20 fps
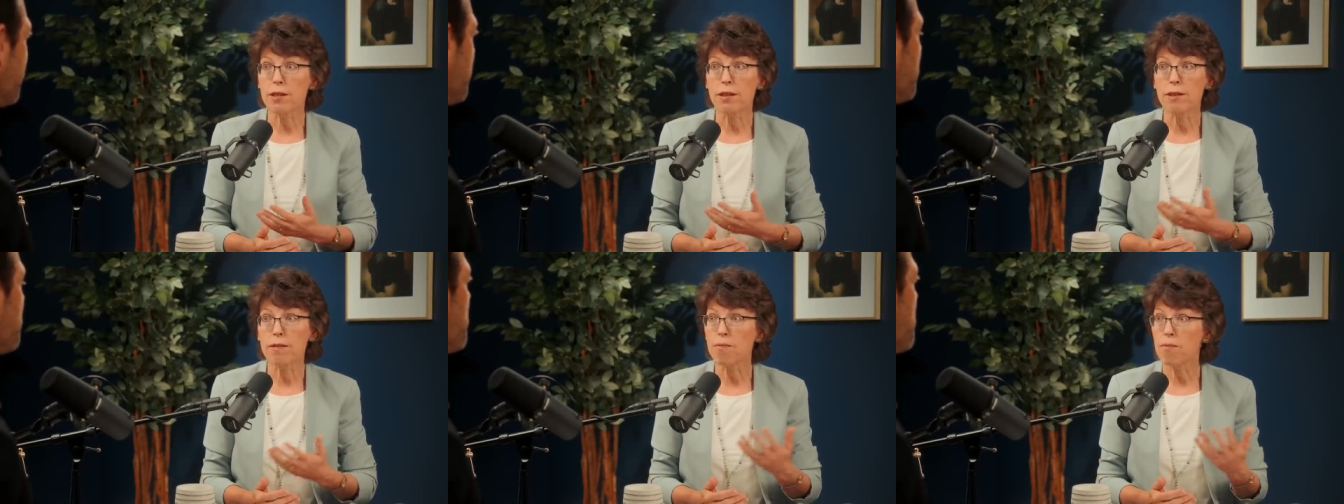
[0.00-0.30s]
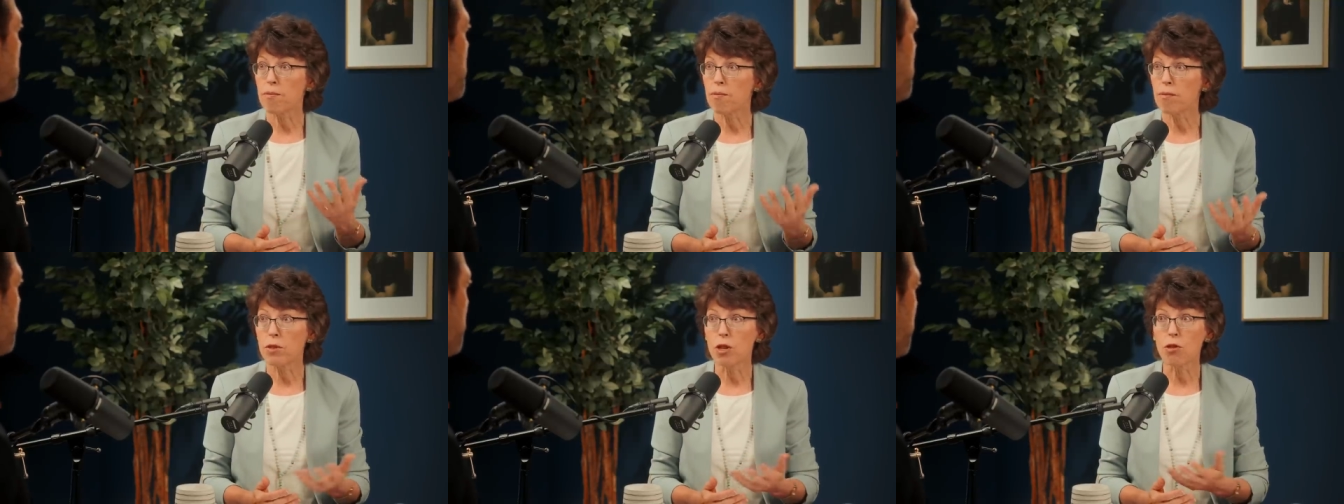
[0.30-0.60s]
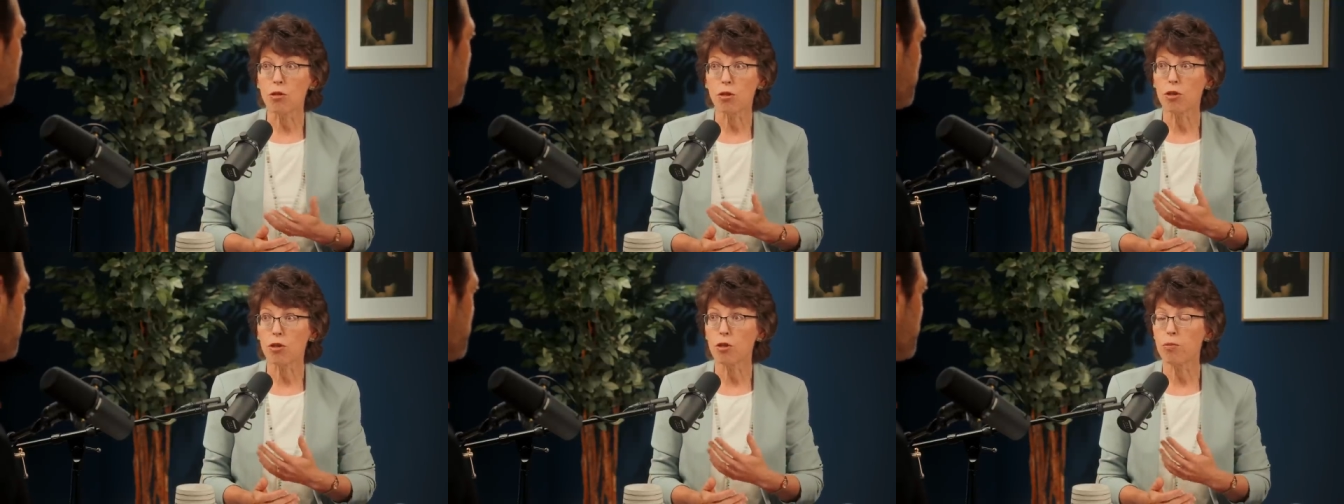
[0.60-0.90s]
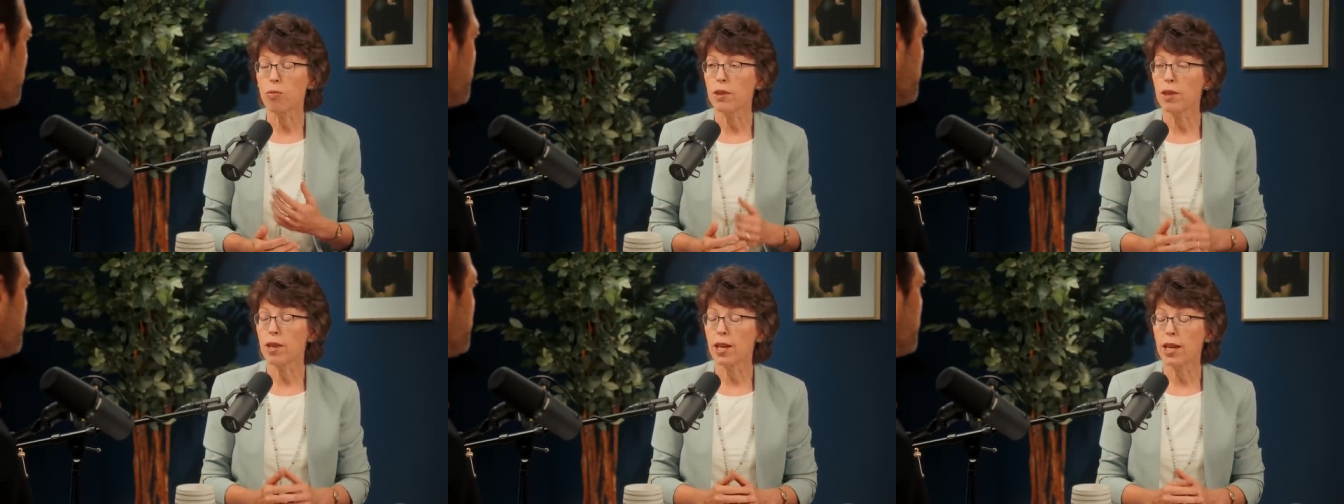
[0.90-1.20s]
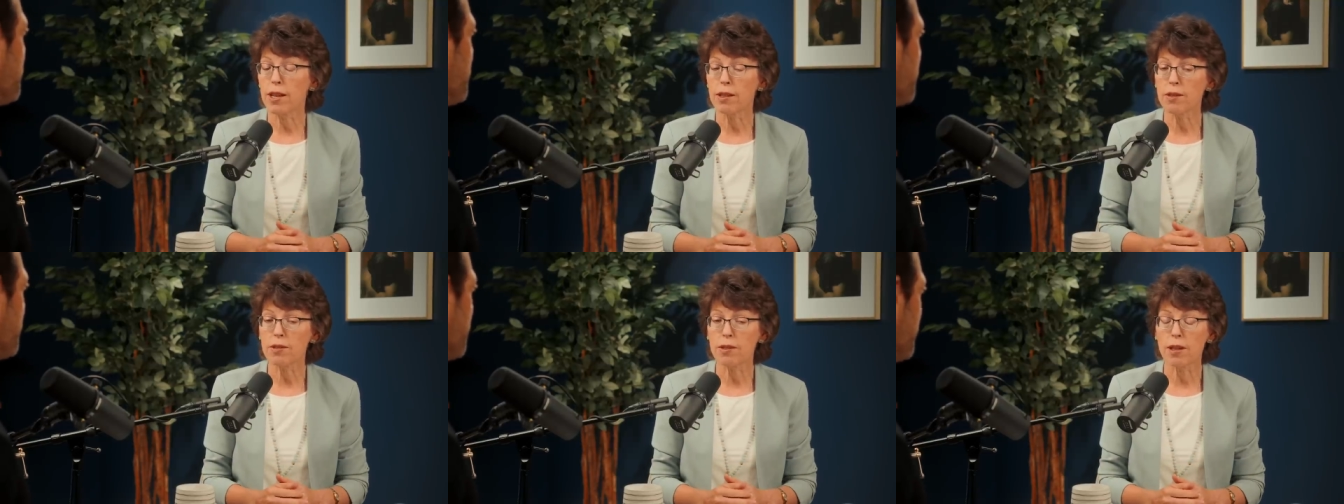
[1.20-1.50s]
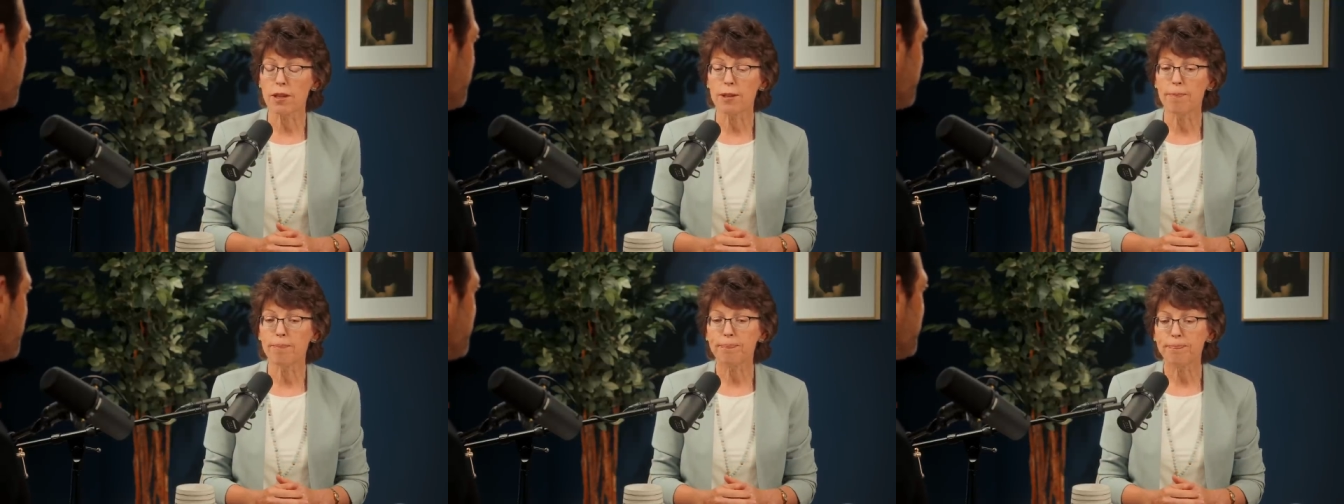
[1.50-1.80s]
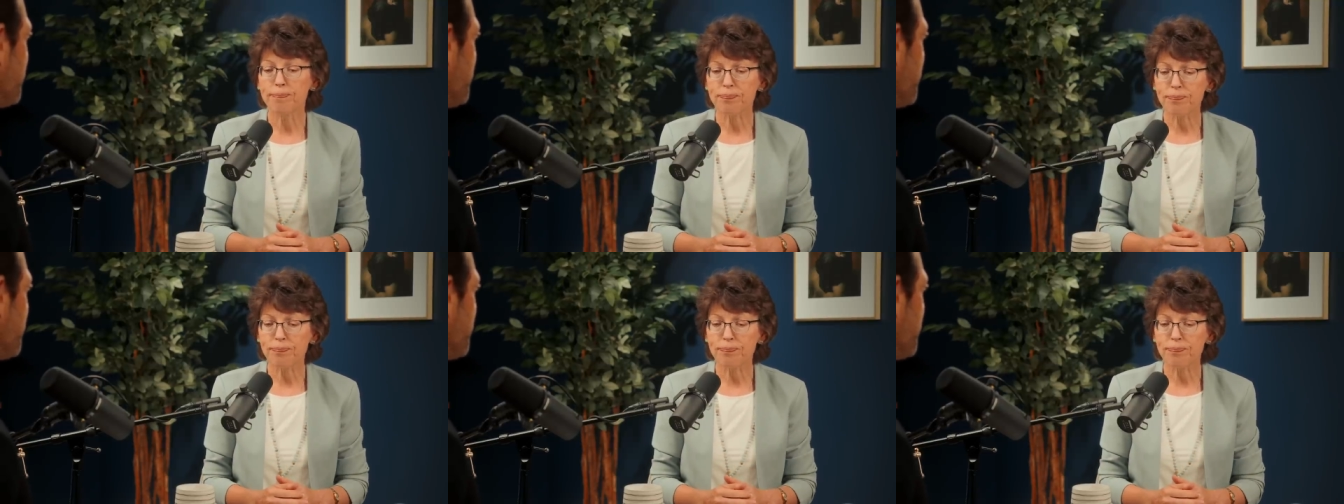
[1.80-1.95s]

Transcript: and youth group and things. And